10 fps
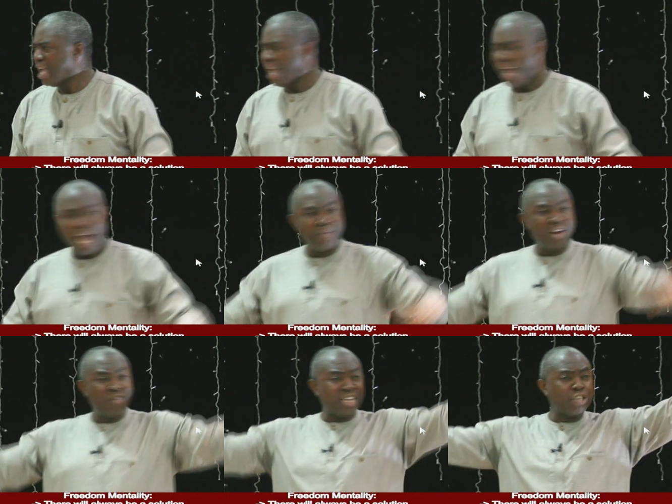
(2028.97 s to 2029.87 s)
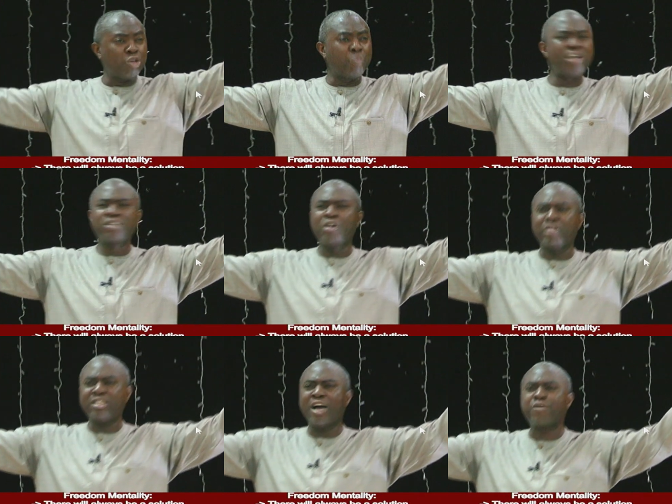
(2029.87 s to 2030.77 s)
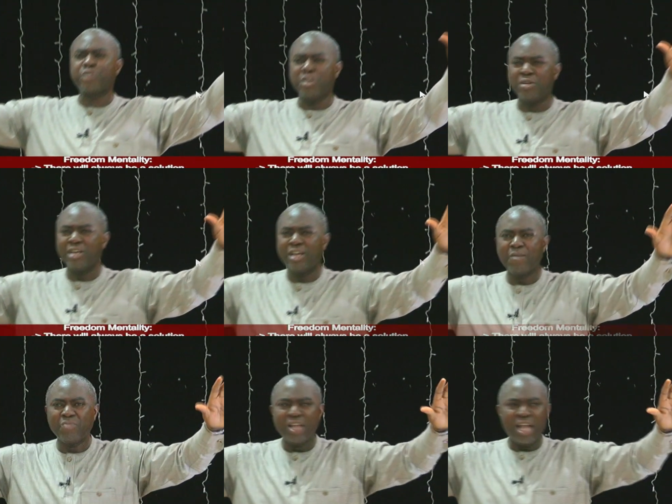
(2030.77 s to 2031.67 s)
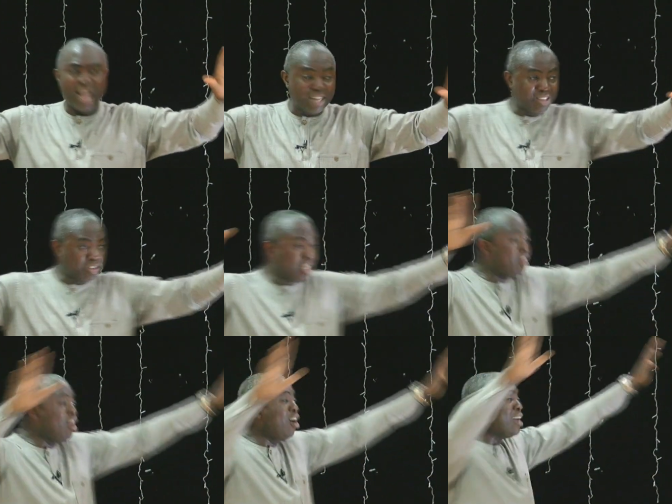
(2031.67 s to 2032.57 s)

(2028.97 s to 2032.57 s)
How many of us are ready to praise God this afternoon? And to say, Lord, I'm